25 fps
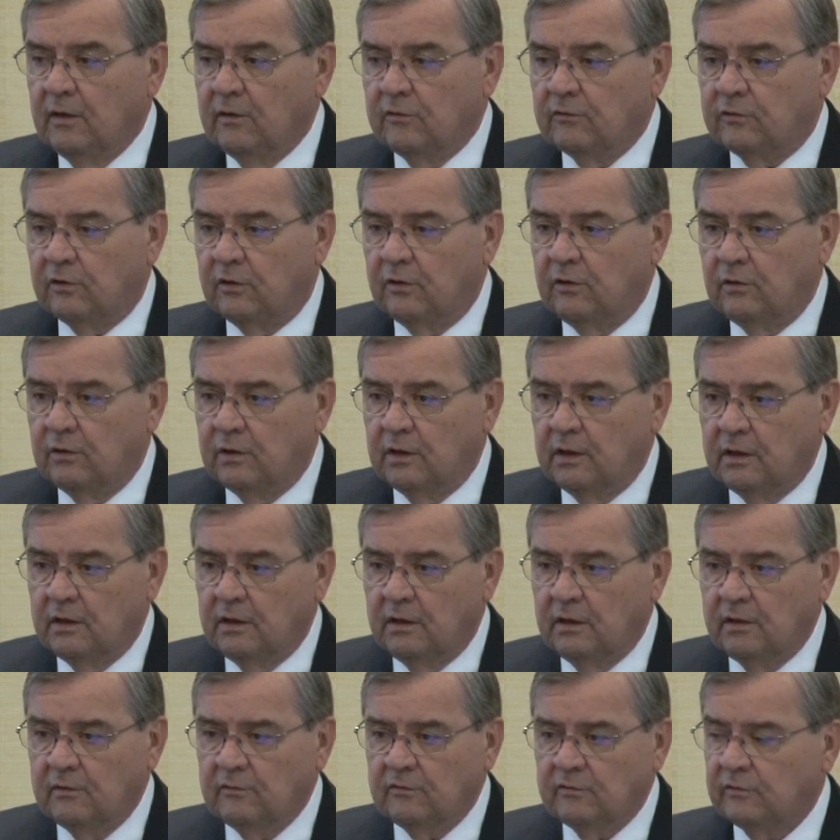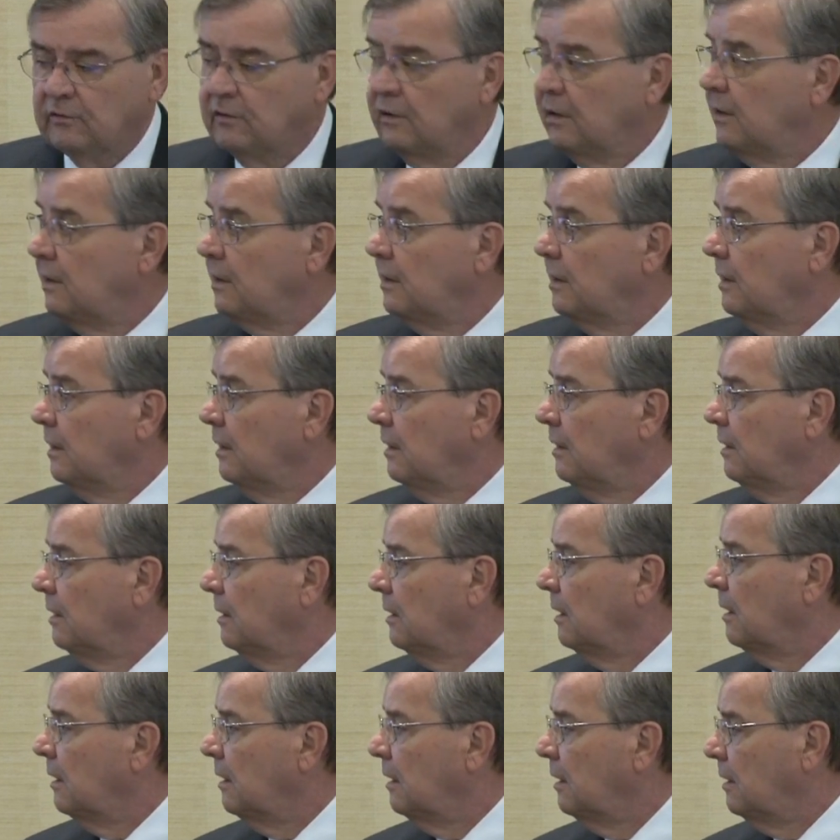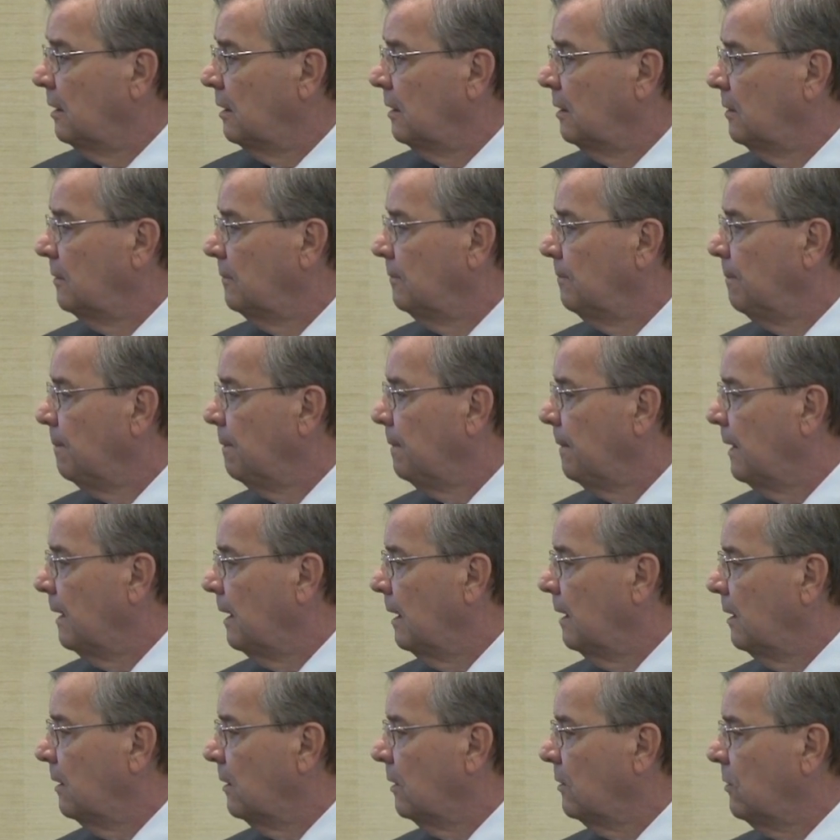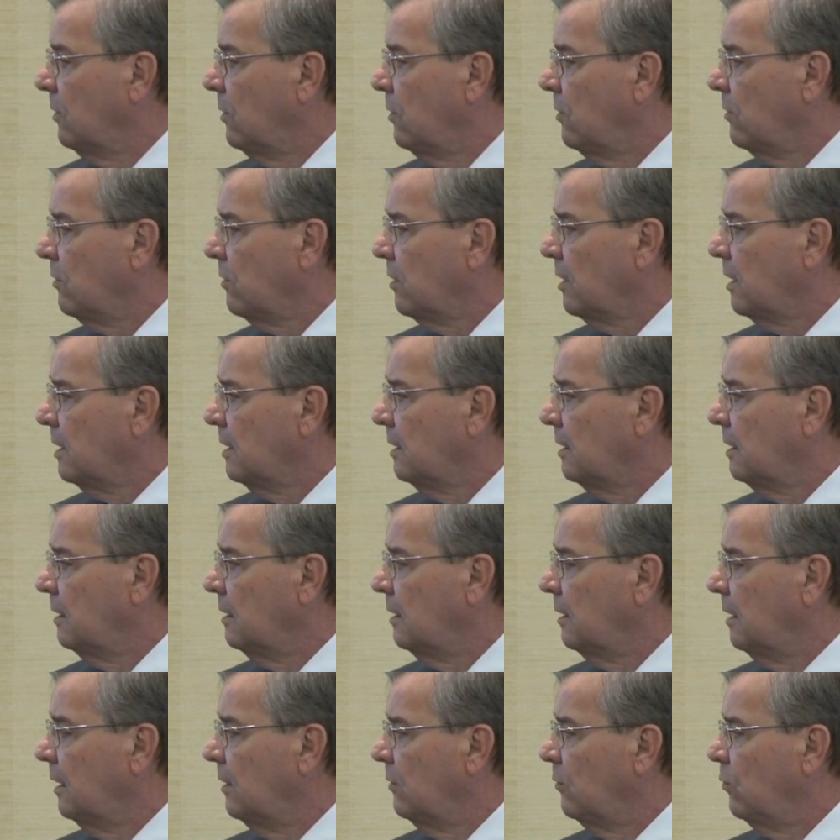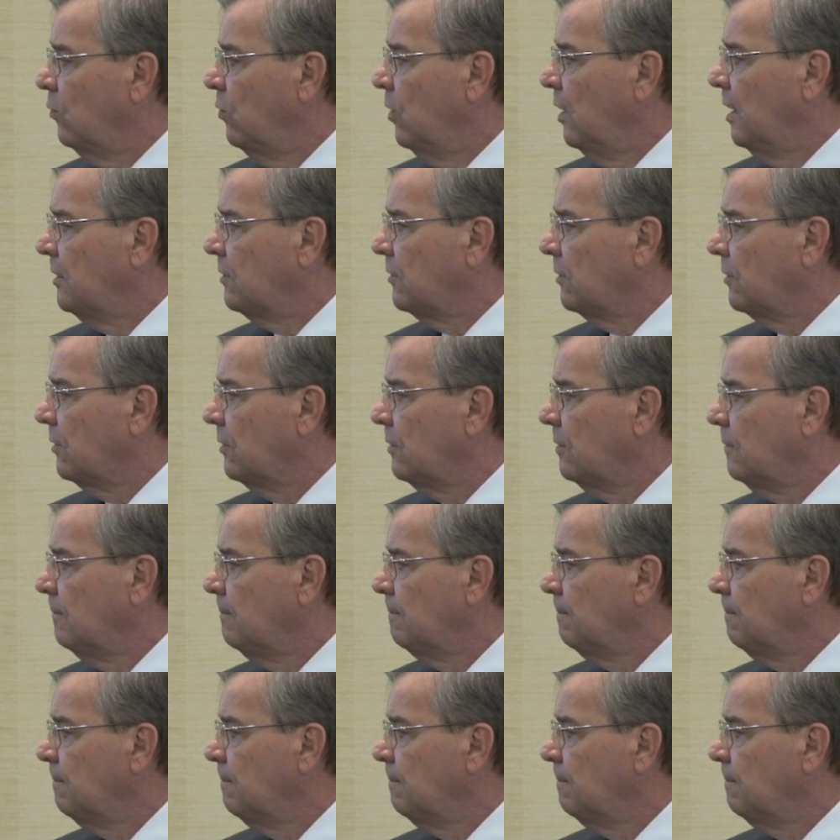So in this study, uh, uh, Corrigan and Wetter